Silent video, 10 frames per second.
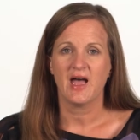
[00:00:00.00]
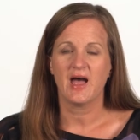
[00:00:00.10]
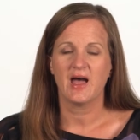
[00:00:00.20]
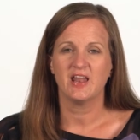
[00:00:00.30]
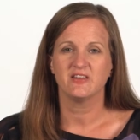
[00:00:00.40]

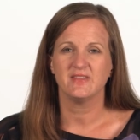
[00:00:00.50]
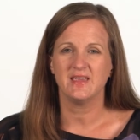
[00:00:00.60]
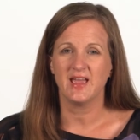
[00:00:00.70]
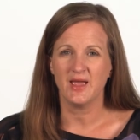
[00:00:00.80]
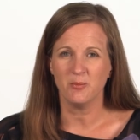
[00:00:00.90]
and
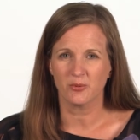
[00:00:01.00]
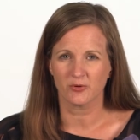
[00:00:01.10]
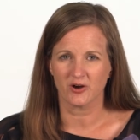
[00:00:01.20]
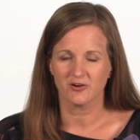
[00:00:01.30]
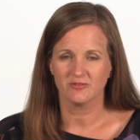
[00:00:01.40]
the
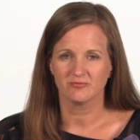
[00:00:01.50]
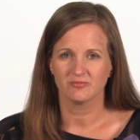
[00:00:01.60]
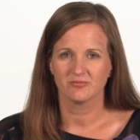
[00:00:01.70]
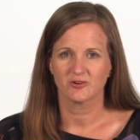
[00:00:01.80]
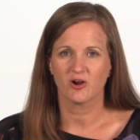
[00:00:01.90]
emperor,
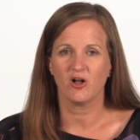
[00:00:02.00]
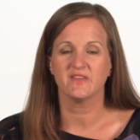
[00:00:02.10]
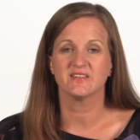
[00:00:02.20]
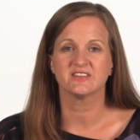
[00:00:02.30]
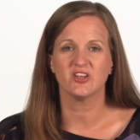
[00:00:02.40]
called
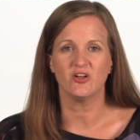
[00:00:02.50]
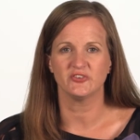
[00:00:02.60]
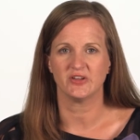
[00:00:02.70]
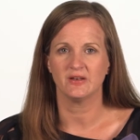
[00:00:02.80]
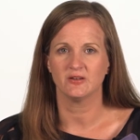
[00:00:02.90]
the
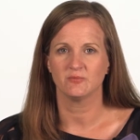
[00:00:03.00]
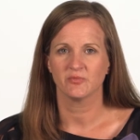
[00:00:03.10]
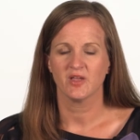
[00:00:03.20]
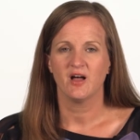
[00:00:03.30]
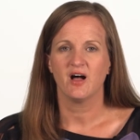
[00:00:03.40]
Sultan
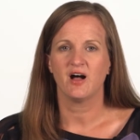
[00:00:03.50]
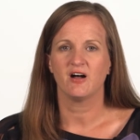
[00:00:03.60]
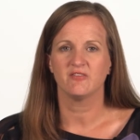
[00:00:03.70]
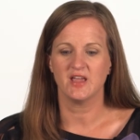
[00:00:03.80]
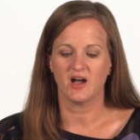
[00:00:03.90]

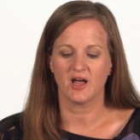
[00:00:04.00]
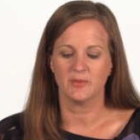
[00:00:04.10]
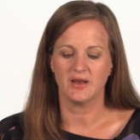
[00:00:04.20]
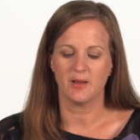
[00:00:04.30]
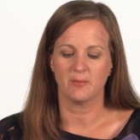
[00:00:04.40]
of the
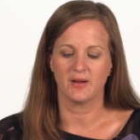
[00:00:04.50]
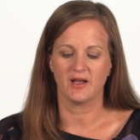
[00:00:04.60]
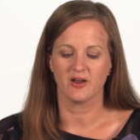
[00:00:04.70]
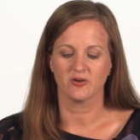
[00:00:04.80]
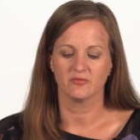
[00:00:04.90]
Ottoman
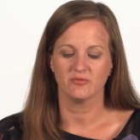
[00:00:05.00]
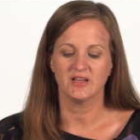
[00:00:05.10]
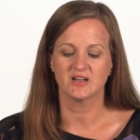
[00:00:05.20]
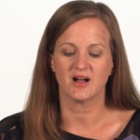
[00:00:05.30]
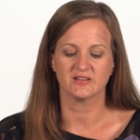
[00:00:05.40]
Empire
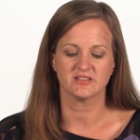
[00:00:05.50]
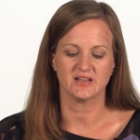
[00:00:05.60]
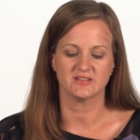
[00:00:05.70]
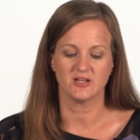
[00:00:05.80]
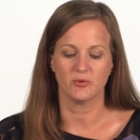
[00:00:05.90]
in
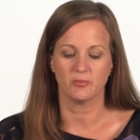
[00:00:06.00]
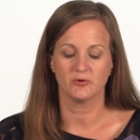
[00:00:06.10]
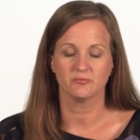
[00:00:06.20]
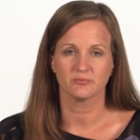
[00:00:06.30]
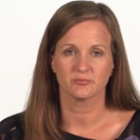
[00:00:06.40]
Constantinople.